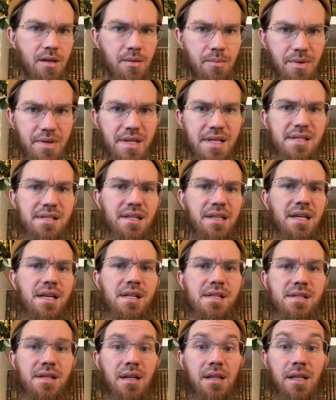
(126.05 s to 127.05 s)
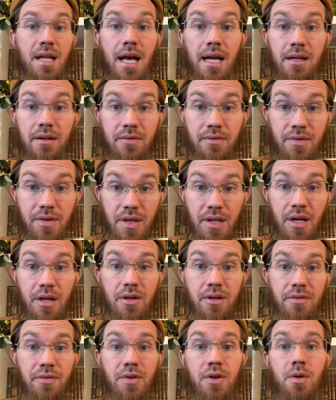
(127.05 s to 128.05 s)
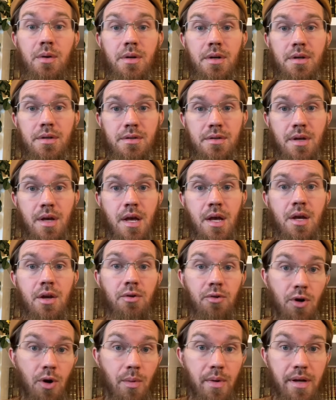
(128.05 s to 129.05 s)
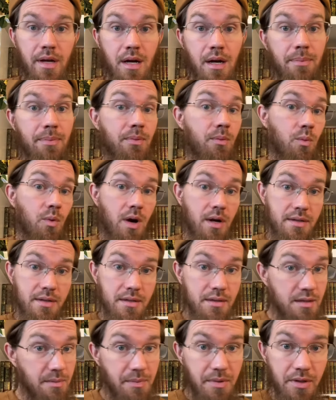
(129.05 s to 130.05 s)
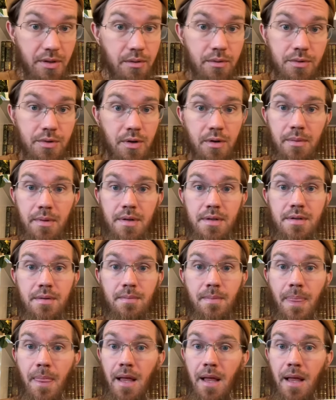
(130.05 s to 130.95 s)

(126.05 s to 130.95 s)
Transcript: But this leads a lot of the younger viewers growing up wanting to be YouTubers.